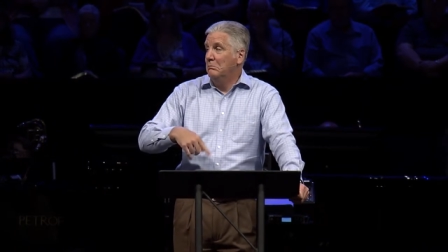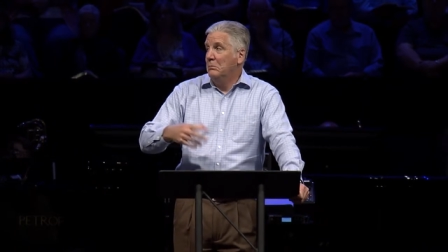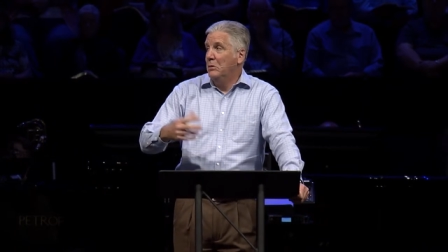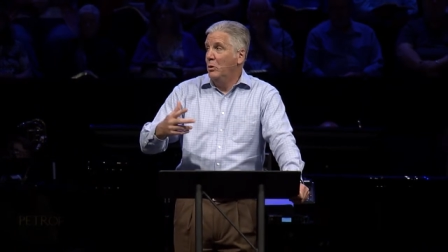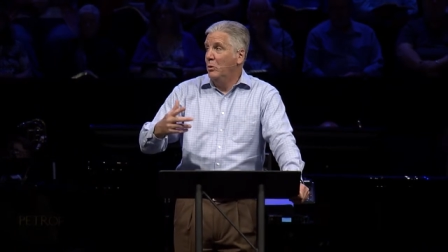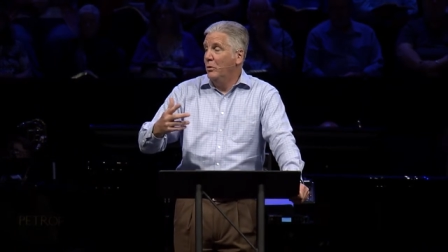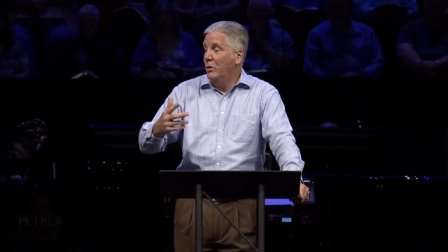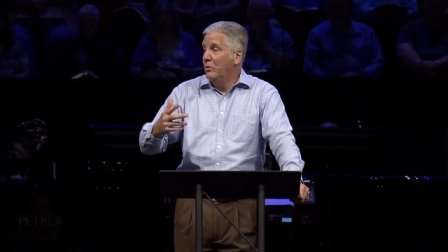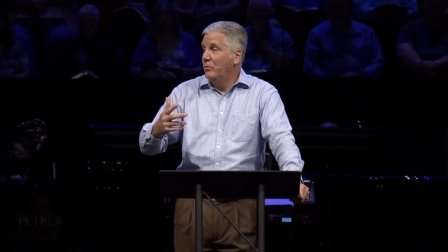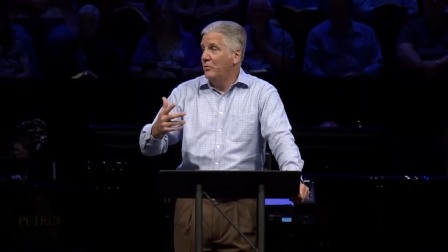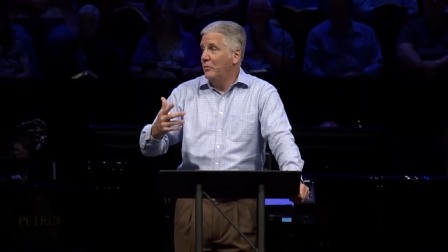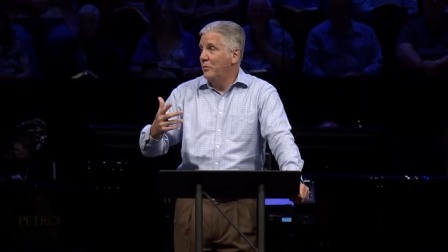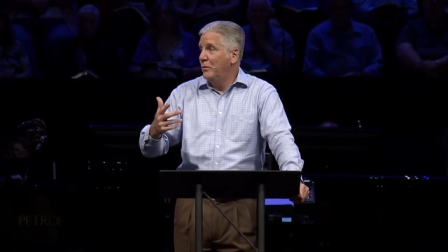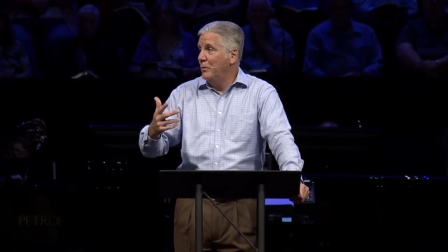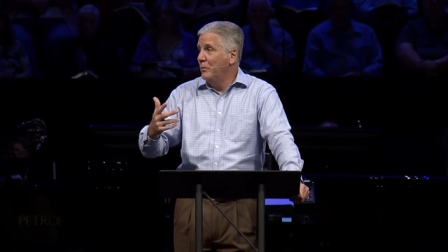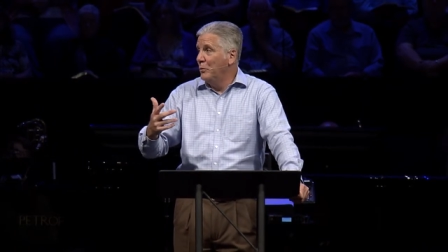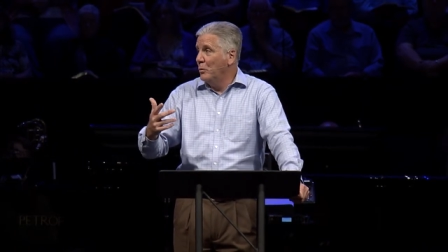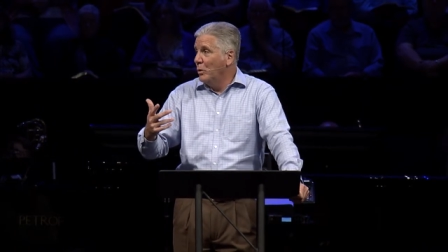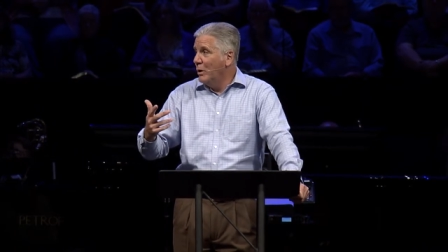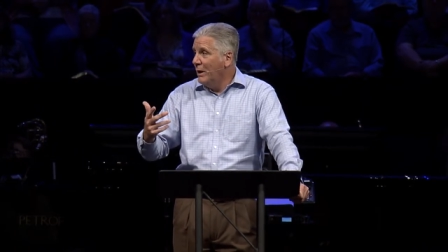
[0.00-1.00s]
who knows if he
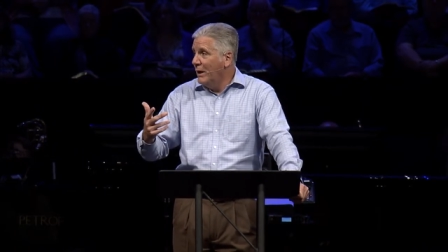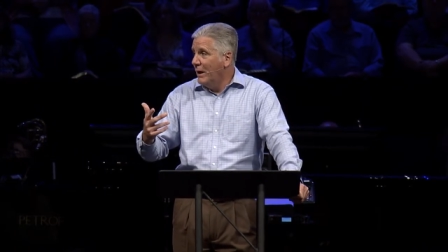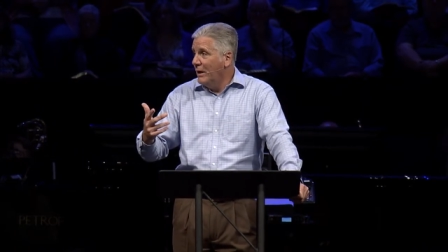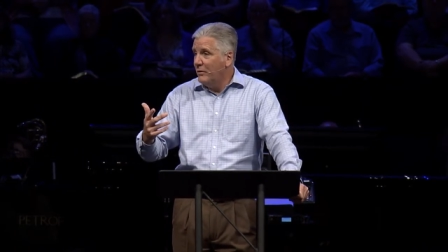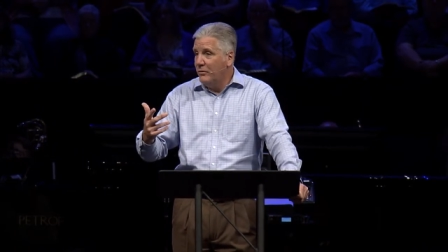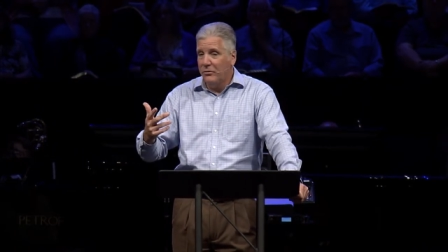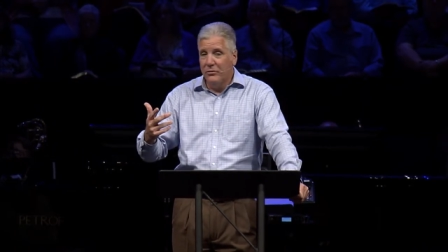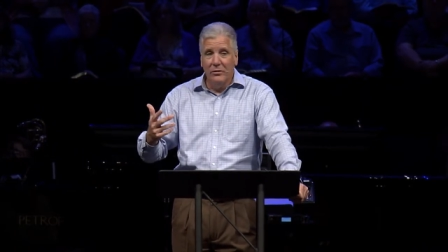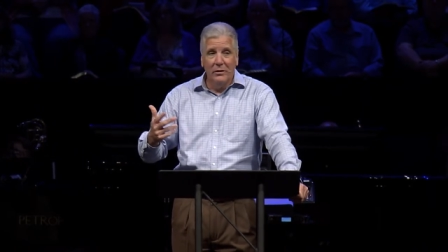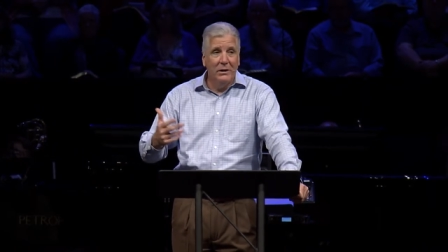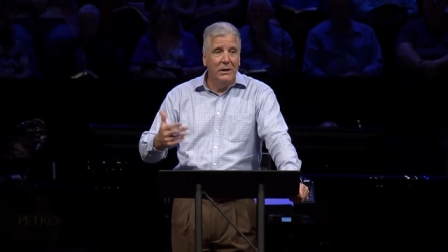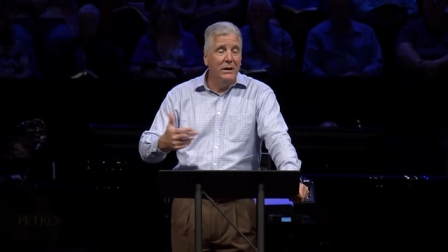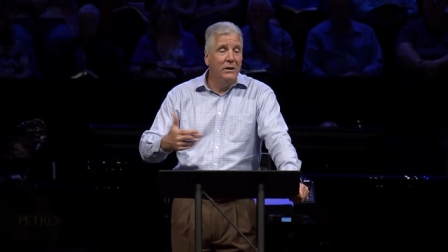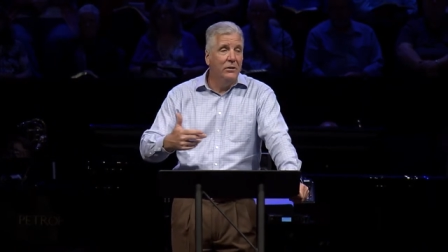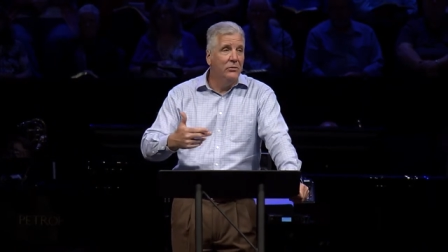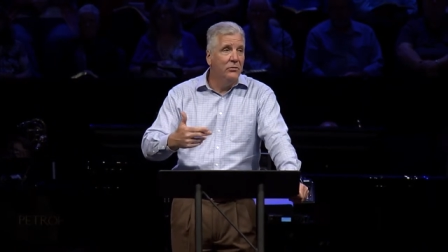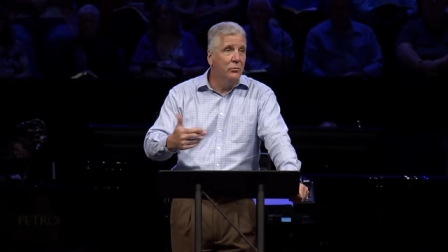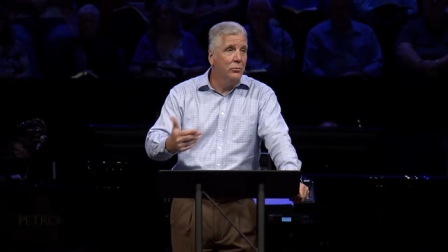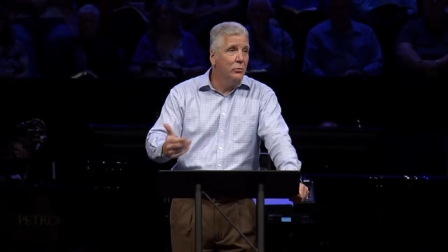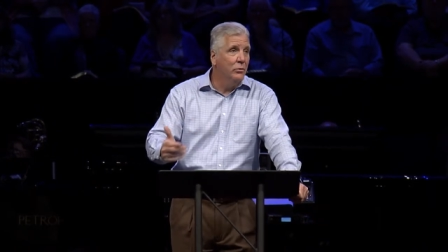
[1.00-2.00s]
even realizes it,
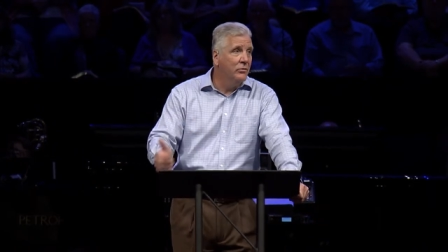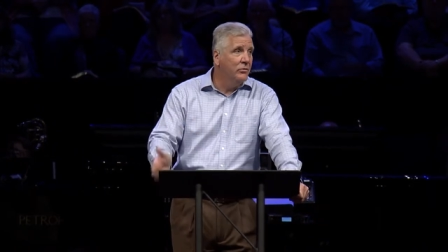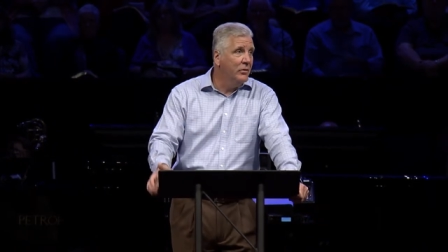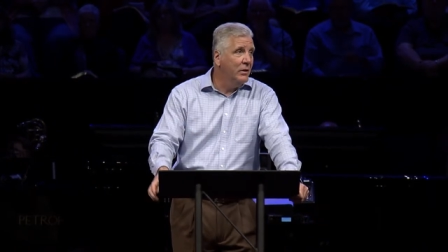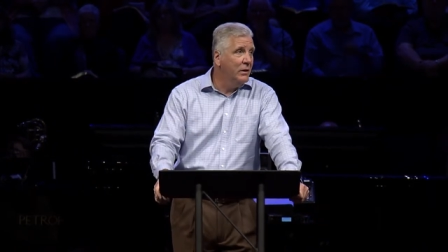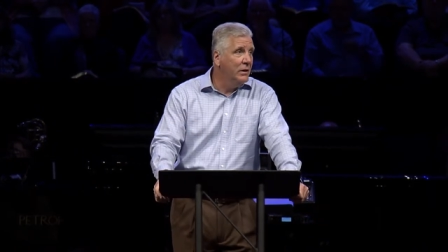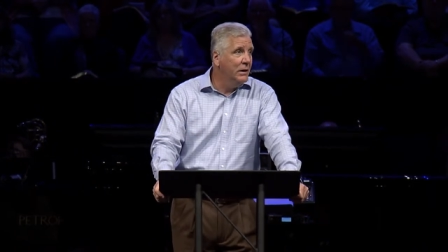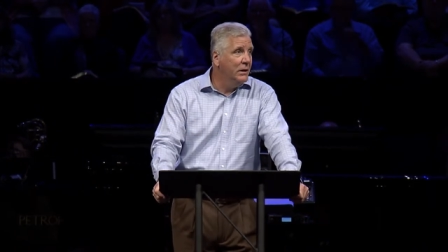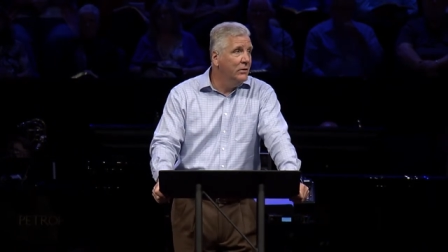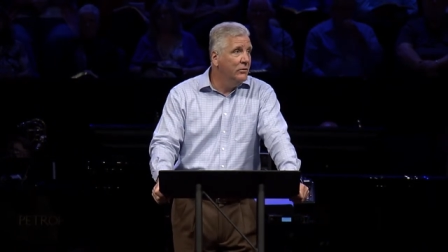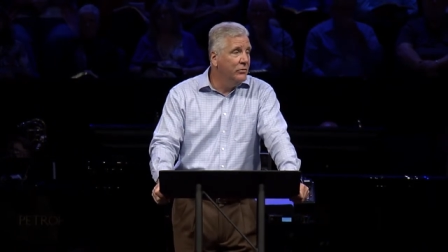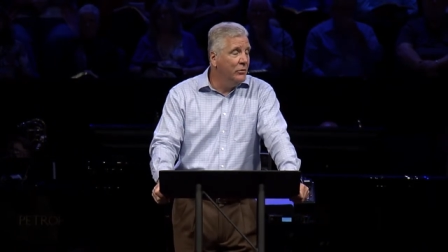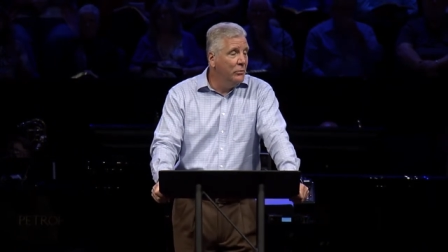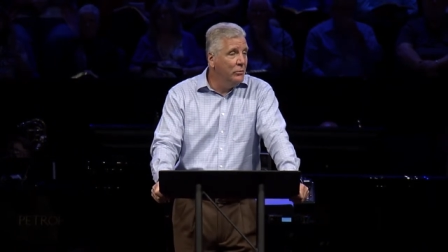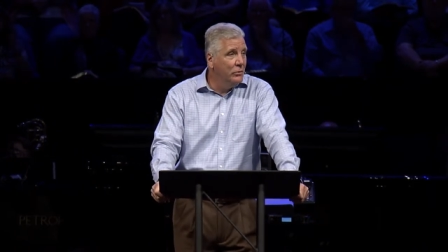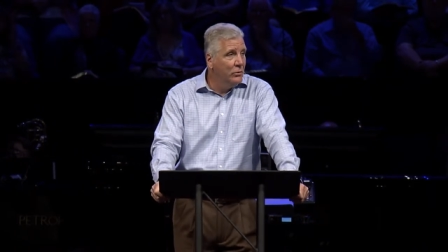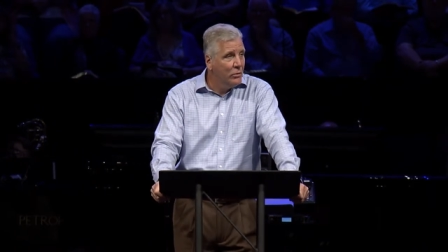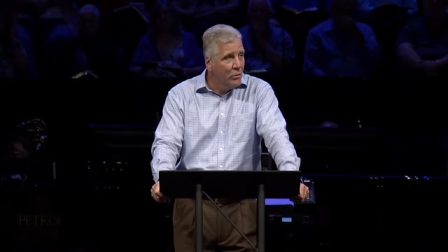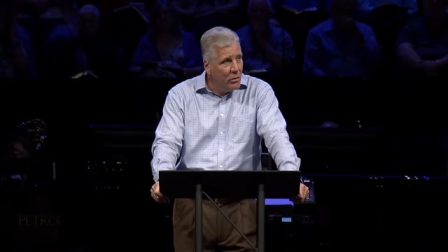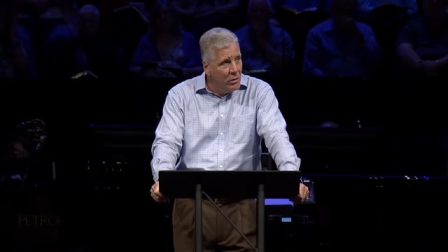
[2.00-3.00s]
he's rescinding his own
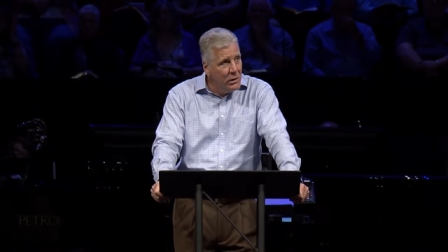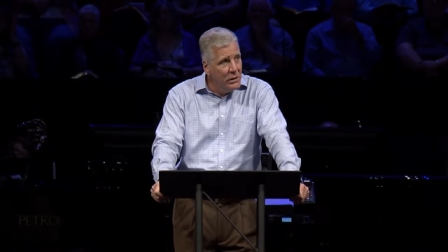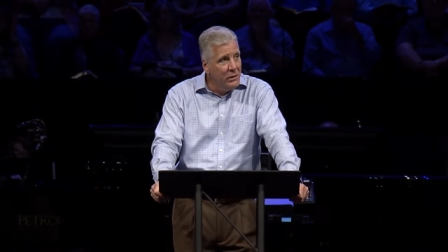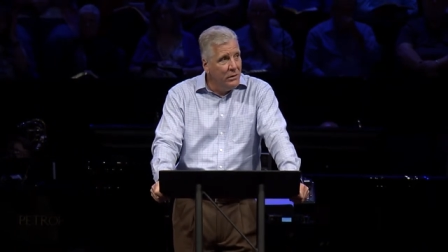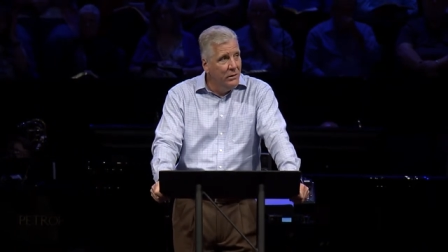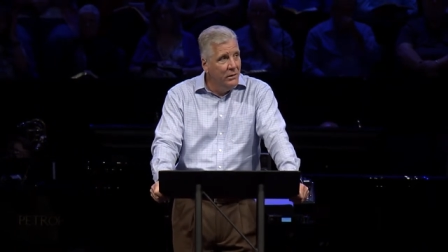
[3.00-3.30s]
decree.